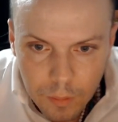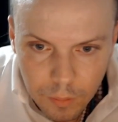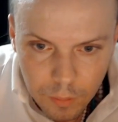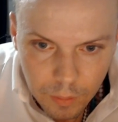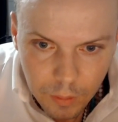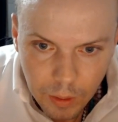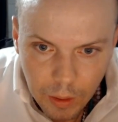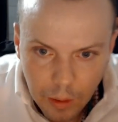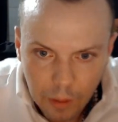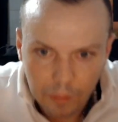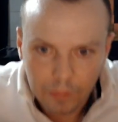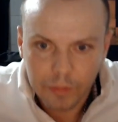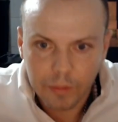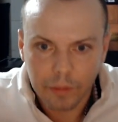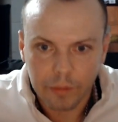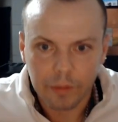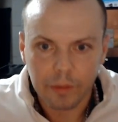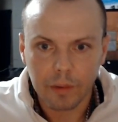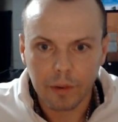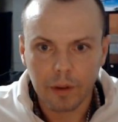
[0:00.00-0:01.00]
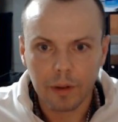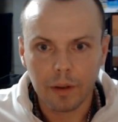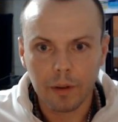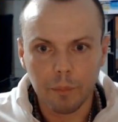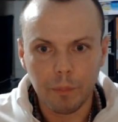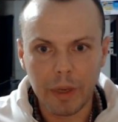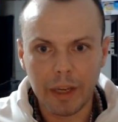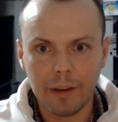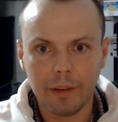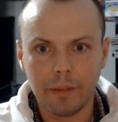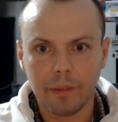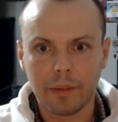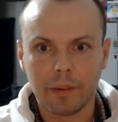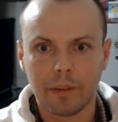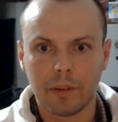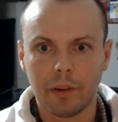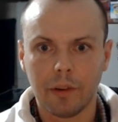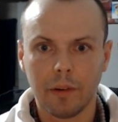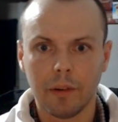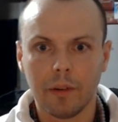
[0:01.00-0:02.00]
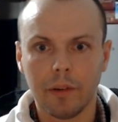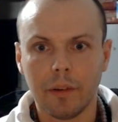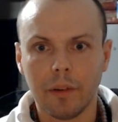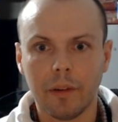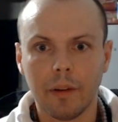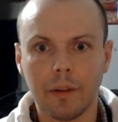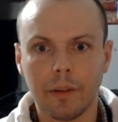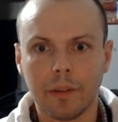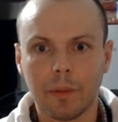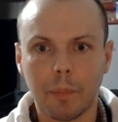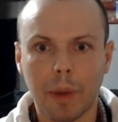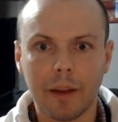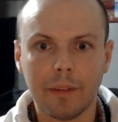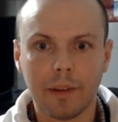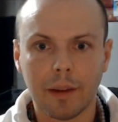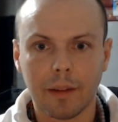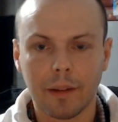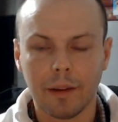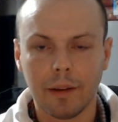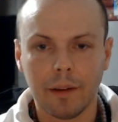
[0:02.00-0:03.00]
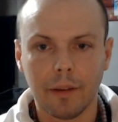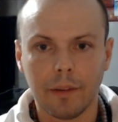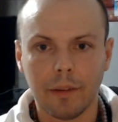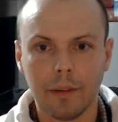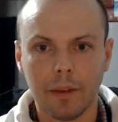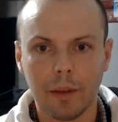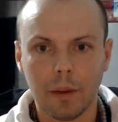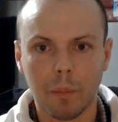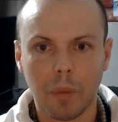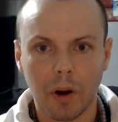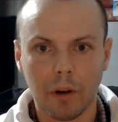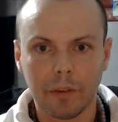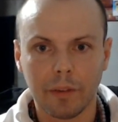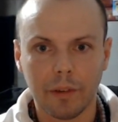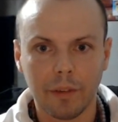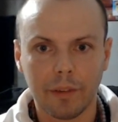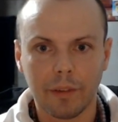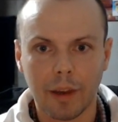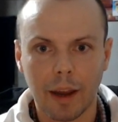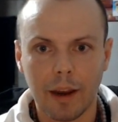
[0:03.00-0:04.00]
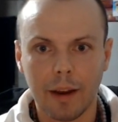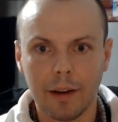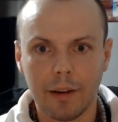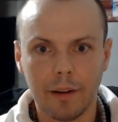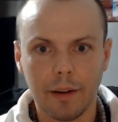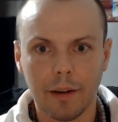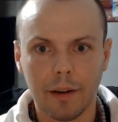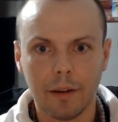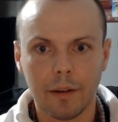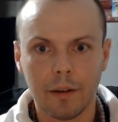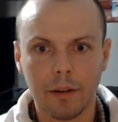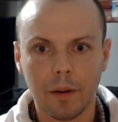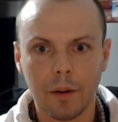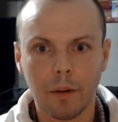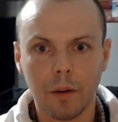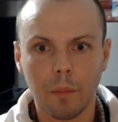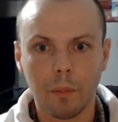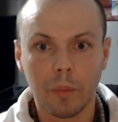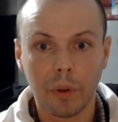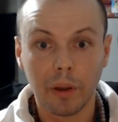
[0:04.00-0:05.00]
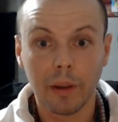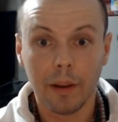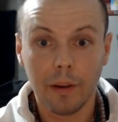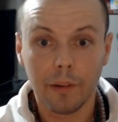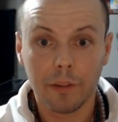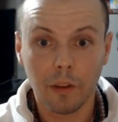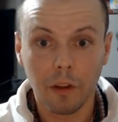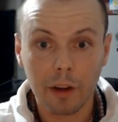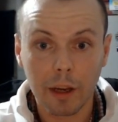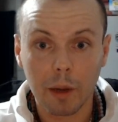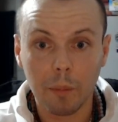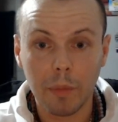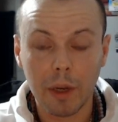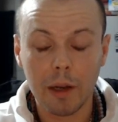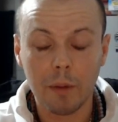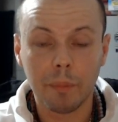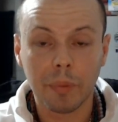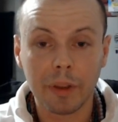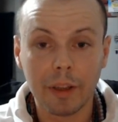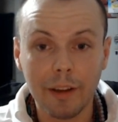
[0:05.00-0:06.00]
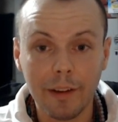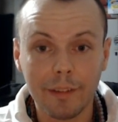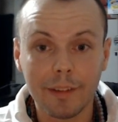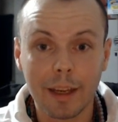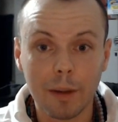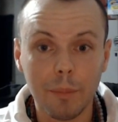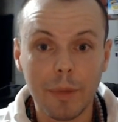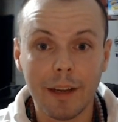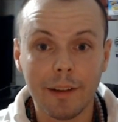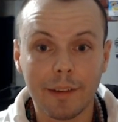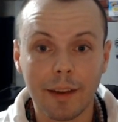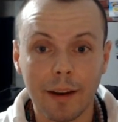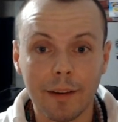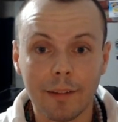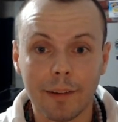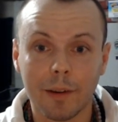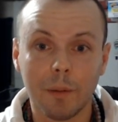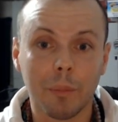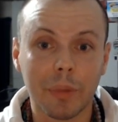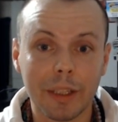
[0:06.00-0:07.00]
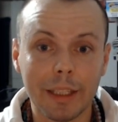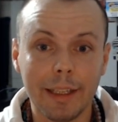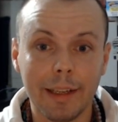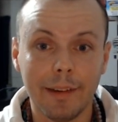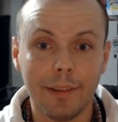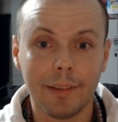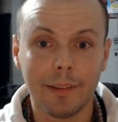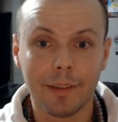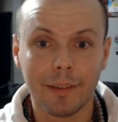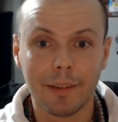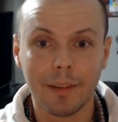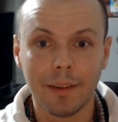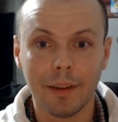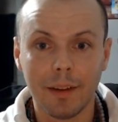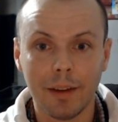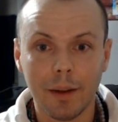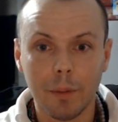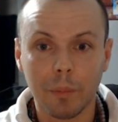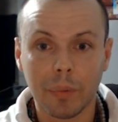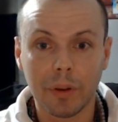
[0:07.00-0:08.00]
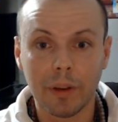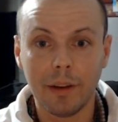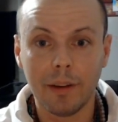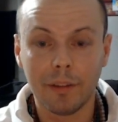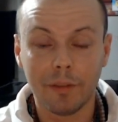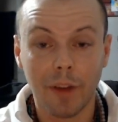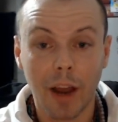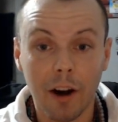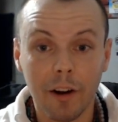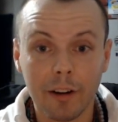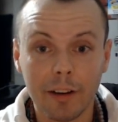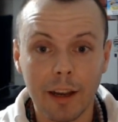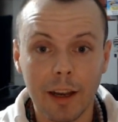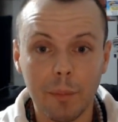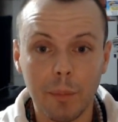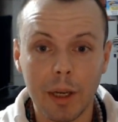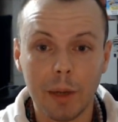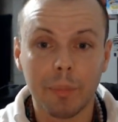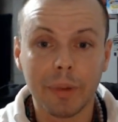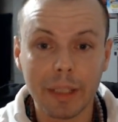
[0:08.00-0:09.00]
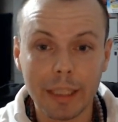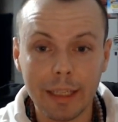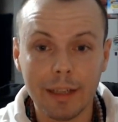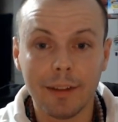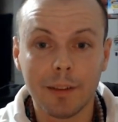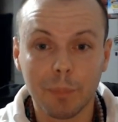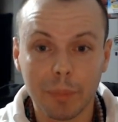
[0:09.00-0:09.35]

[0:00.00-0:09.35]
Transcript: And it's just a means to, it's basically the person saying, please look at me, please give me attention, please validate me, please,